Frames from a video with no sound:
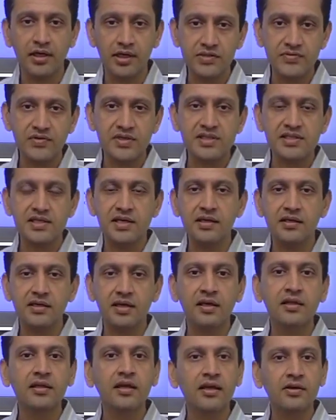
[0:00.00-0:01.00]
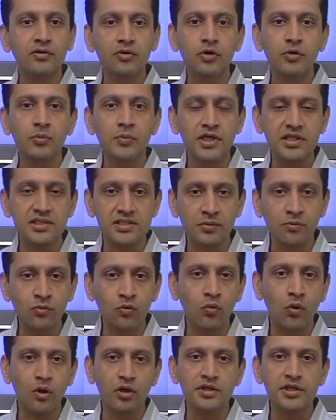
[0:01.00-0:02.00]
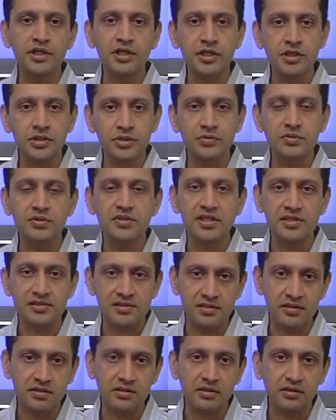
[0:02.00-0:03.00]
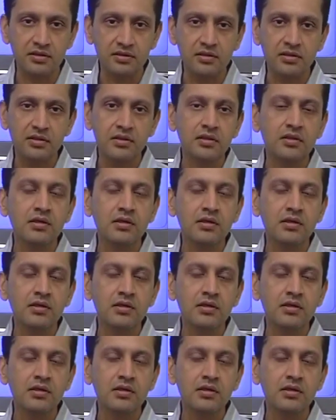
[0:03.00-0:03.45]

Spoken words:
As we said that there could be some quality issues, etc.,